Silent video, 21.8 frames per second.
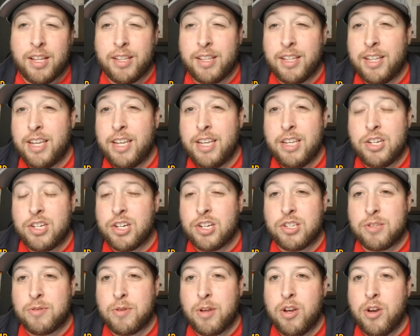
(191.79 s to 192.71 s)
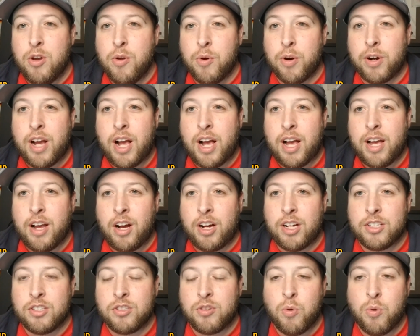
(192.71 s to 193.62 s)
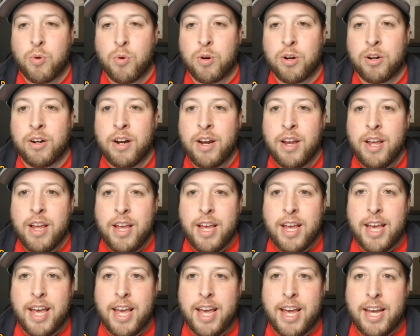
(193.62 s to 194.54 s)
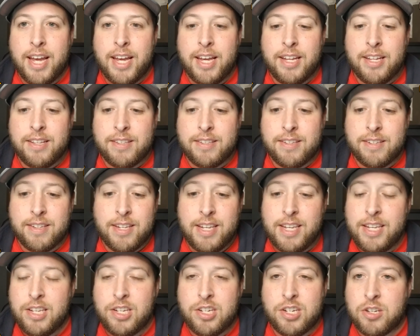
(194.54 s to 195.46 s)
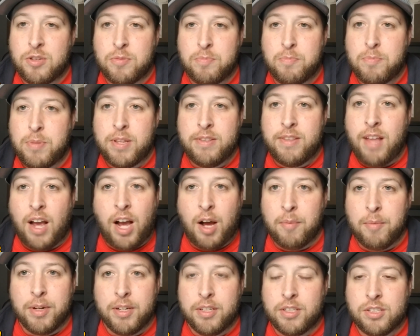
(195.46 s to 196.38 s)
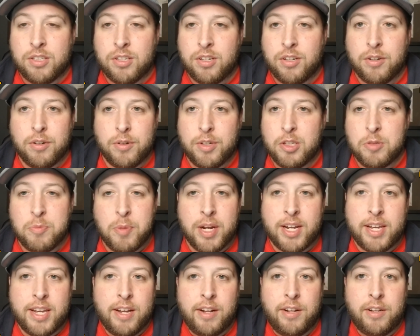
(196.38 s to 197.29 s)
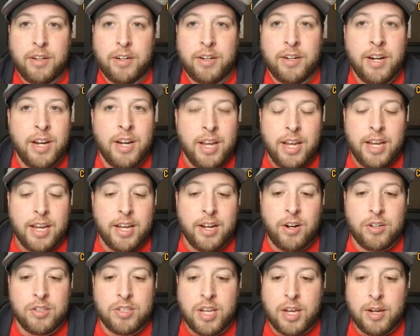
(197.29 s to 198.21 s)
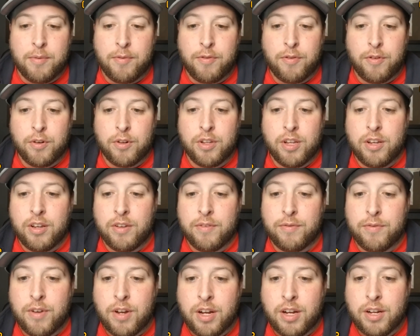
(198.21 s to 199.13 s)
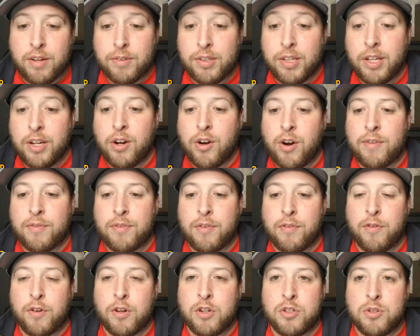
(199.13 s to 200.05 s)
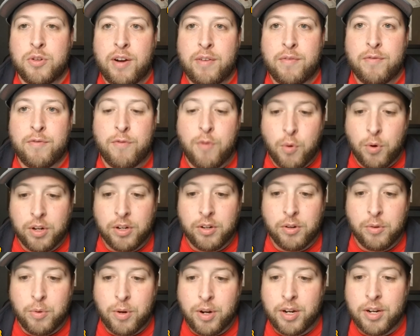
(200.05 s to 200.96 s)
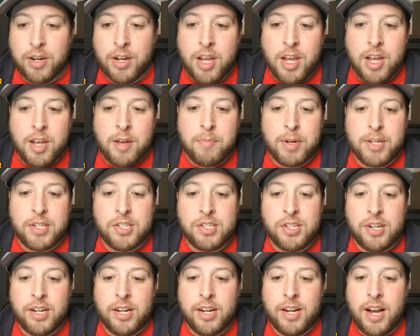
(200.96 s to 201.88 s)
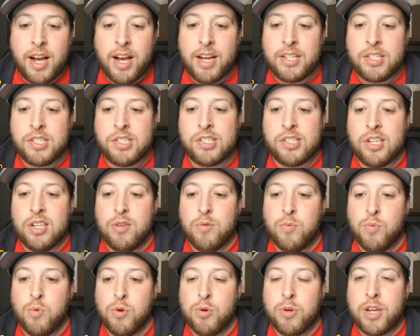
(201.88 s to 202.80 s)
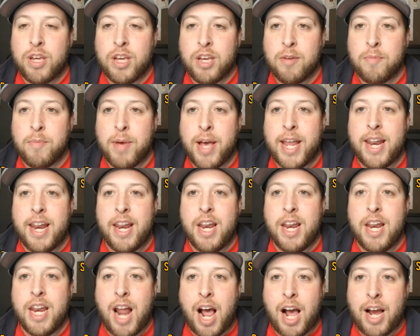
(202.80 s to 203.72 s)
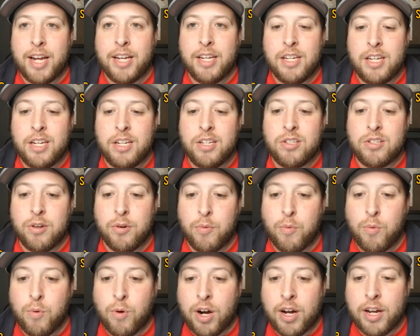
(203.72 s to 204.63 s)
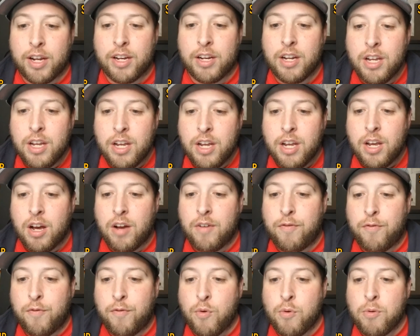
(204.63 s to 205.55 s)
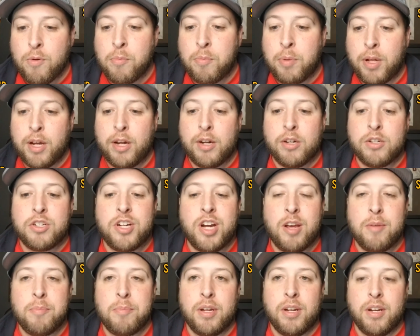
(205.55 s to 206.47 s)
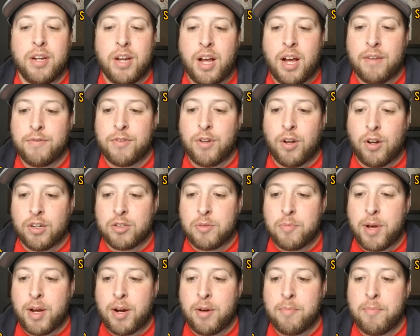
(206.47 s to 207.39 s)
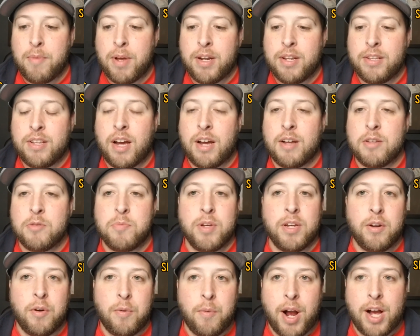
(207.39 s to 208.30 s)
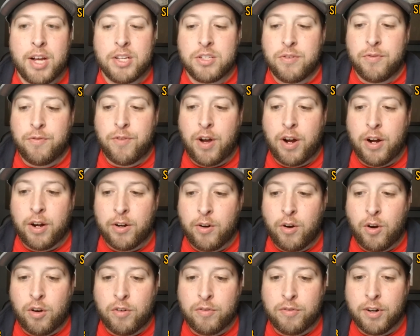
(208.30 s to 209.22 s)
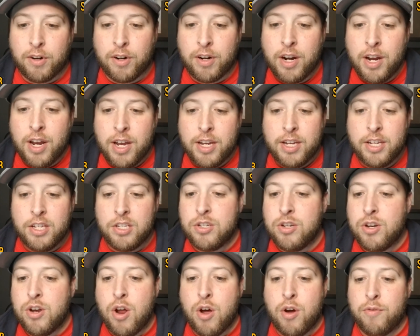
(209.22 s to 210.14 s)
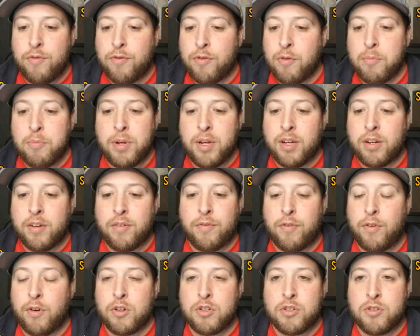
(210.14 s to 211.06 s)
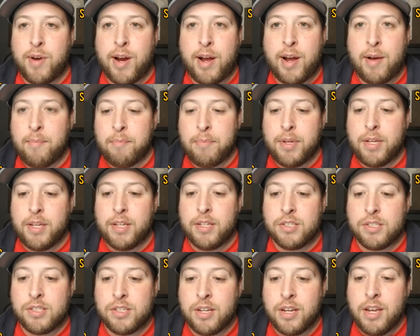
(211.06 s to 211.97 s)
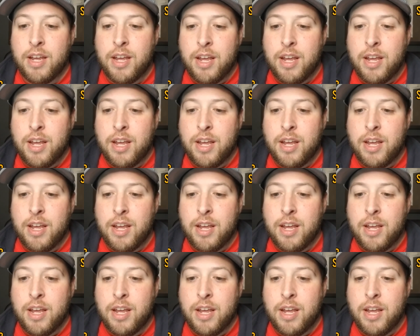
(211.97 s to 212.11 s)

He's just a newer guy on tour, and he's just been dominant. So he's been a killer, and I'll take him for the leader after first round, 40-1. My second guy, Si-Woo Kim, at 90-1, a former Players Champion. I've talked about him many times being a rise and fire golfer. He's known for being a first round beast.